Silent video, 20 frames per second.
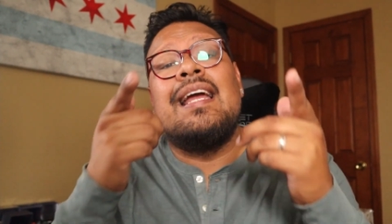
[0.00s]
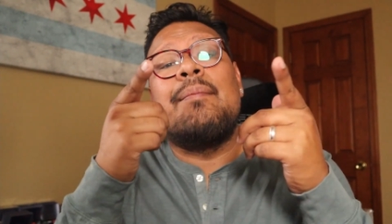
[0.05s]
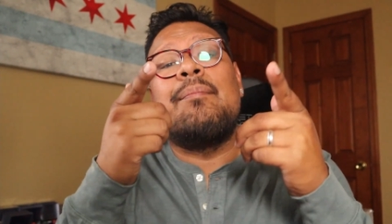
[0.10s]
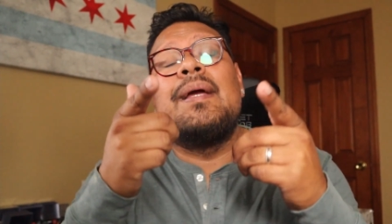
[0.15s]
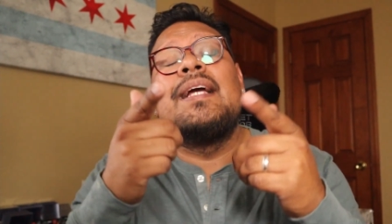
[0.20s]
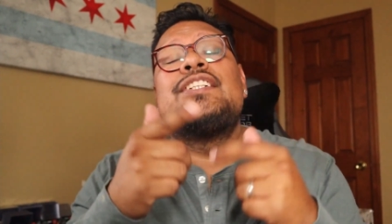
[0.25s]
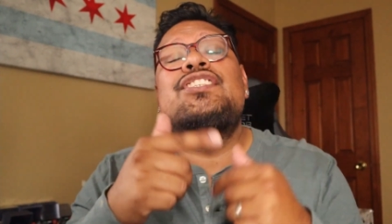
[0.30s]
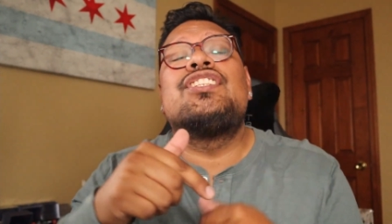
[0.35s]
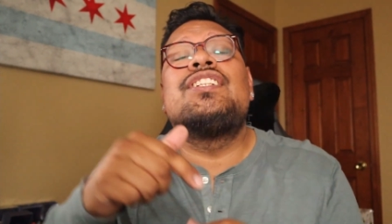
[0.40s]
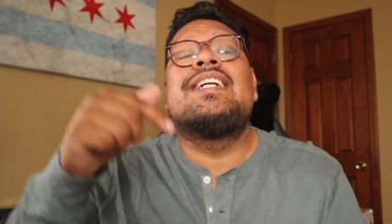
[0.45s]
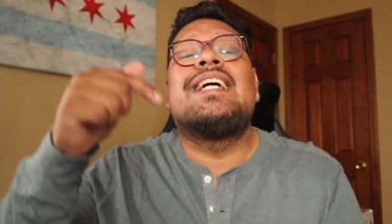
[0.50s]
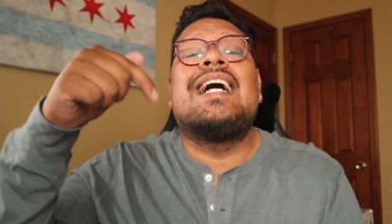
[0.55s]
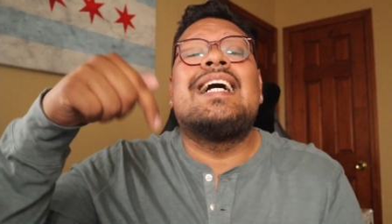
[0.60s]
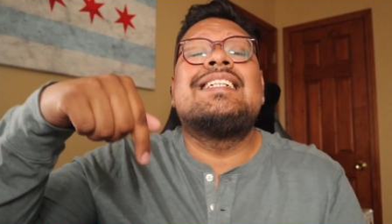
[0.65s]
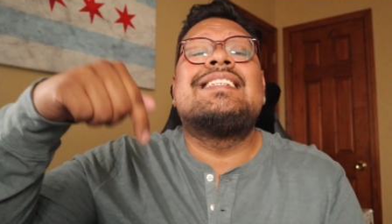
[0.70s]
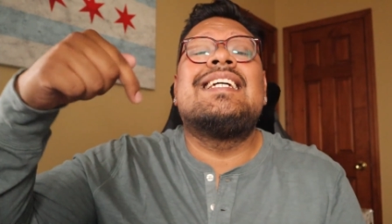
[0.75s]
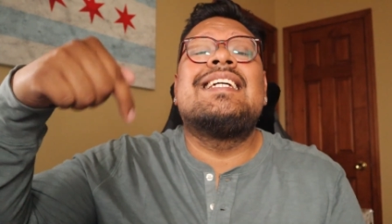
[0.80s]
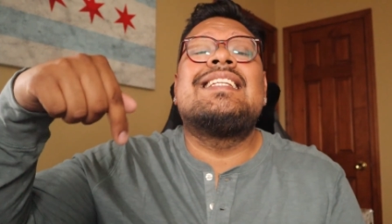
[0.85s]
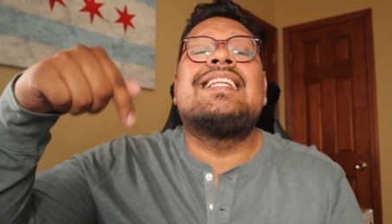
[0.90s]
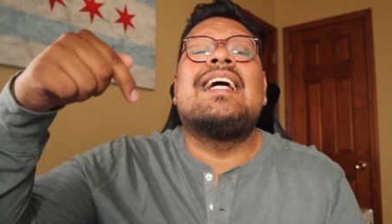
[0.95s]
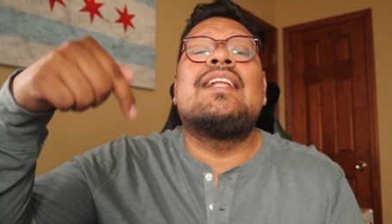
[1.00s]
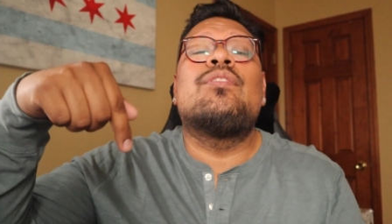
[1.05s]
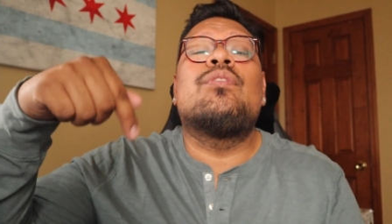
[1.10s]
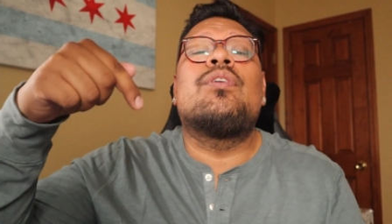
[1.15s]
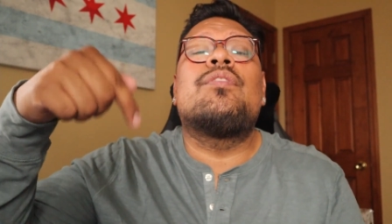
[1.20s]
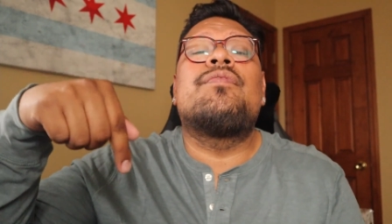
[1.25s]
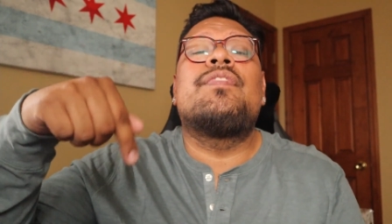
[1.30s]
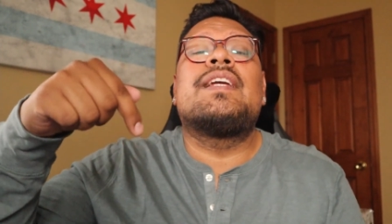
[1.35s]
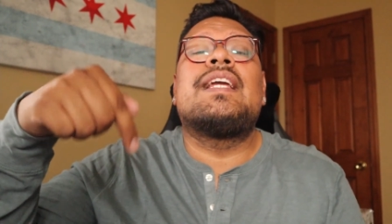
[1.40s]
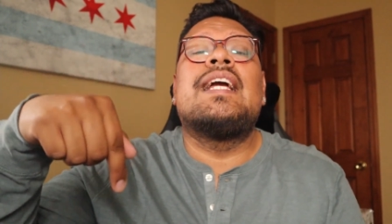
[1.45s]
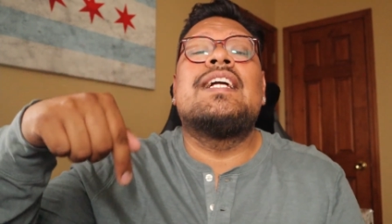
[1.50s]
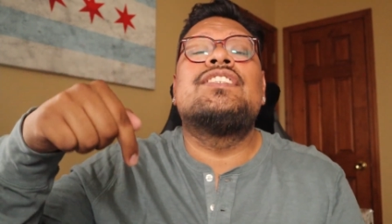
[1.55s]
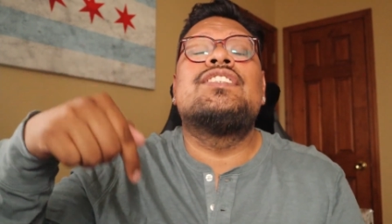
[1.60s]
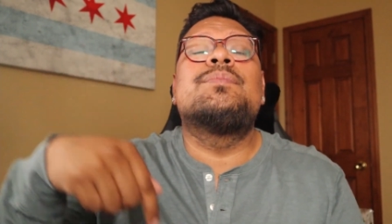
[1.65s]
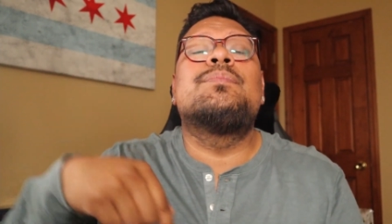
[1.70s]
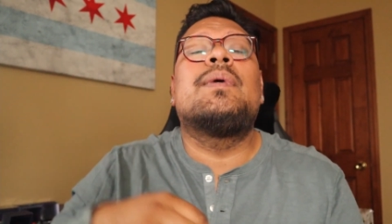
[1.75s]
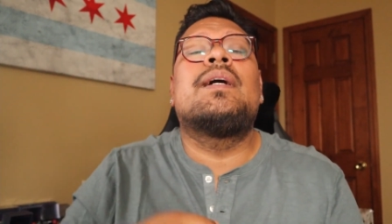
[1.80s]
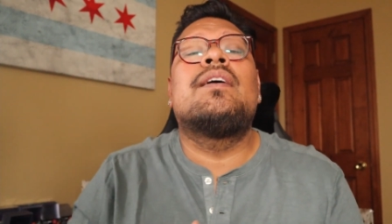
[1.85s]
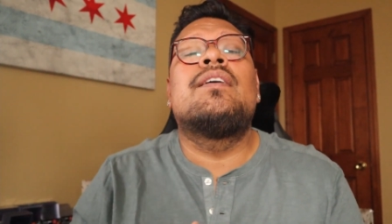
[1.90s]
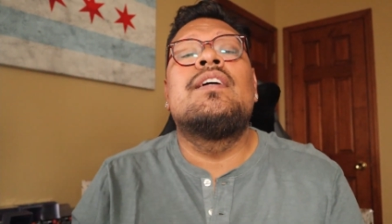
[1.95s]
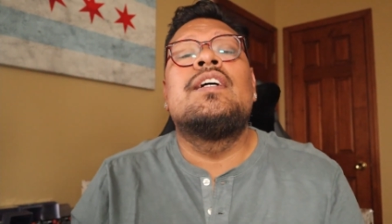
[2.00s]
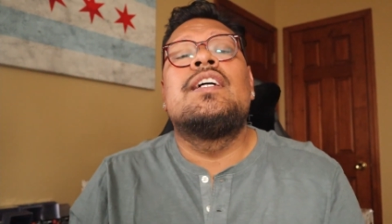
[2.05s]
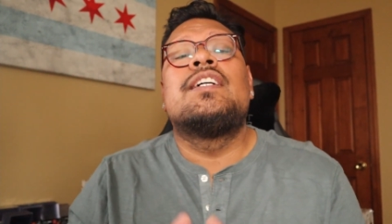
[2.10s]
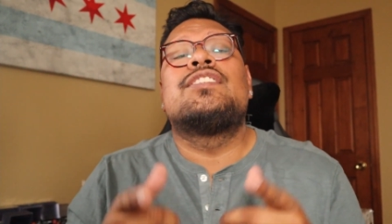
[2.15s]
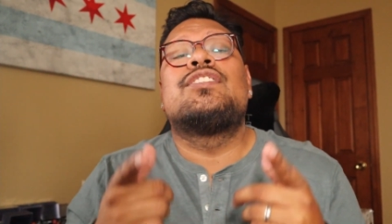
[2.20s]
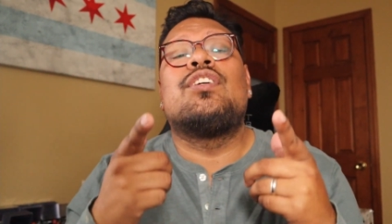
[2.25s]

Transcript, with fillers: and make sure you guys hit that notification bell